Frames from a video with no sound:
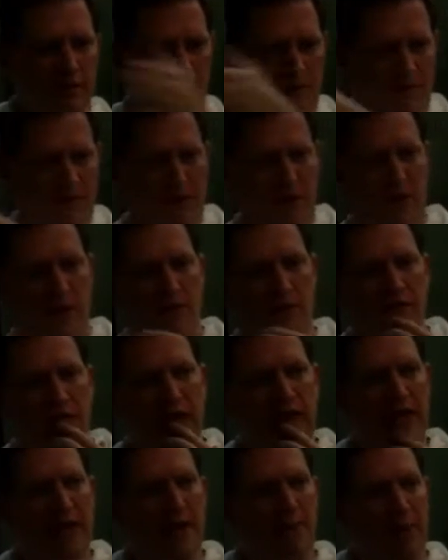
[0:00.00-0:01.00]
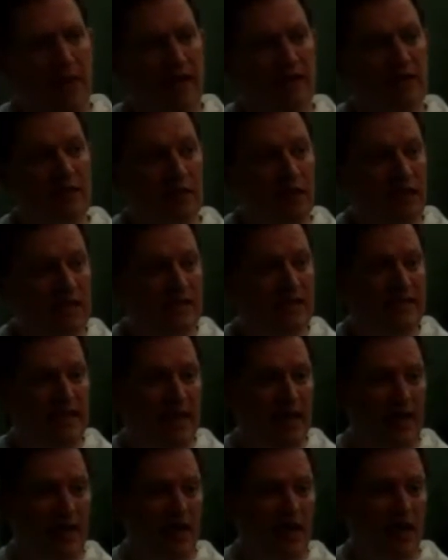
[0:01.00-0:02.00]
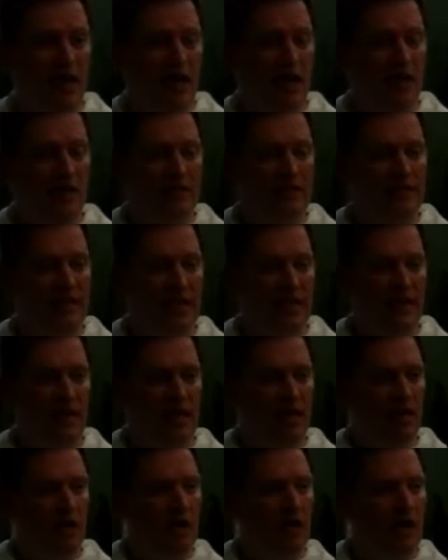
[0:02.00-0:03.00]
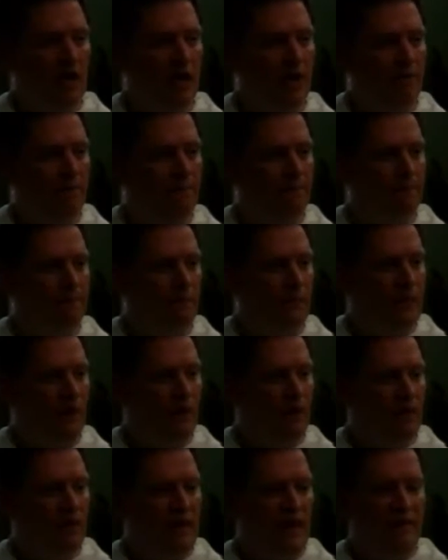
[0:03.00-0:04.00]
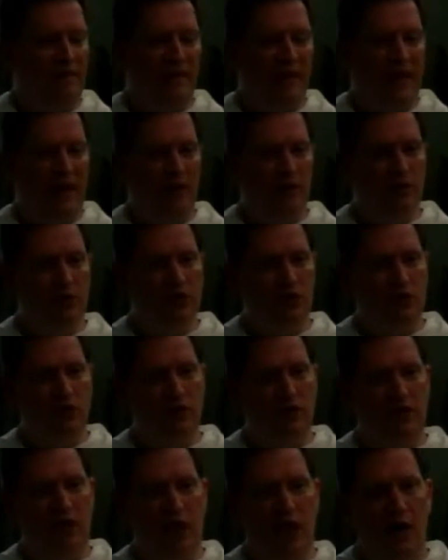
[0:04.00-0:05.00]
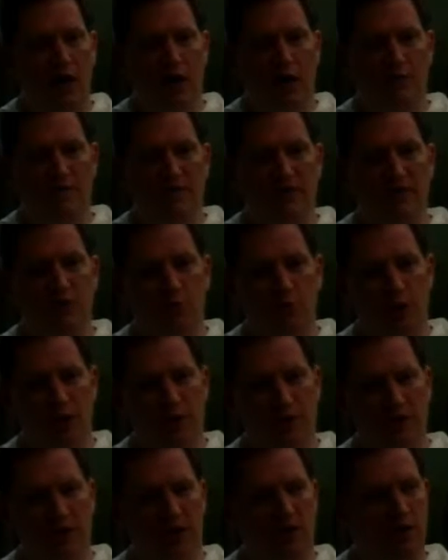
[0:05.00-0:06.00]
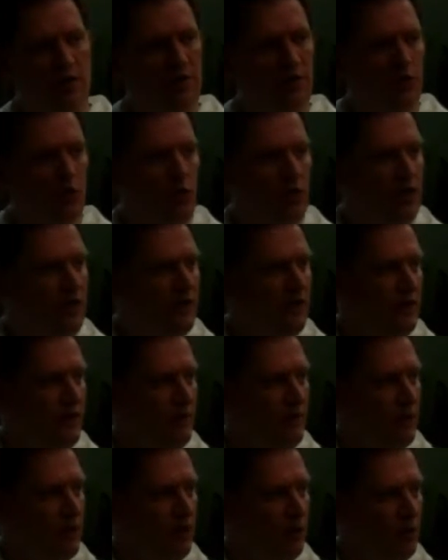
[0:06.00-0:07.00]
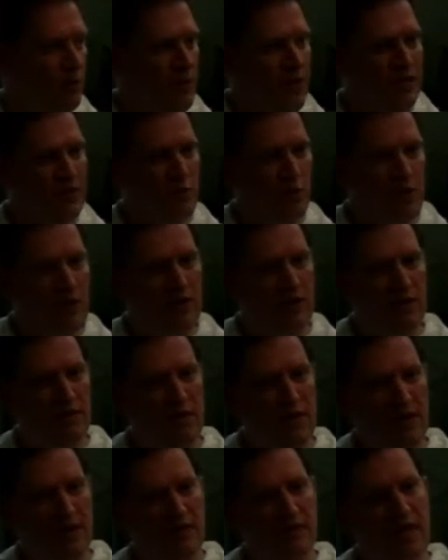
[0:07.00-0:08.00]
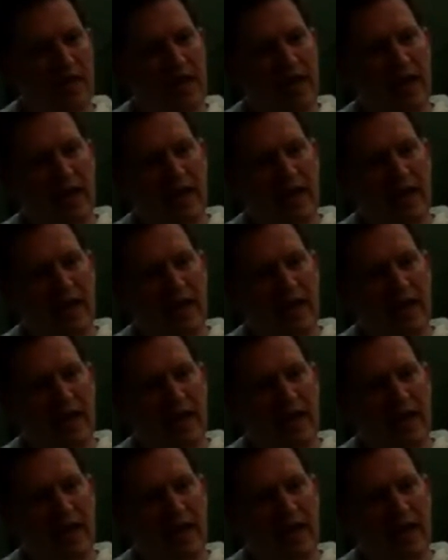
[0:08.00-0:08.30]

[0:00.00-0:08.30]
and follows. Basically stating that the councils are of a superior authority than the Pope. That's one of the things.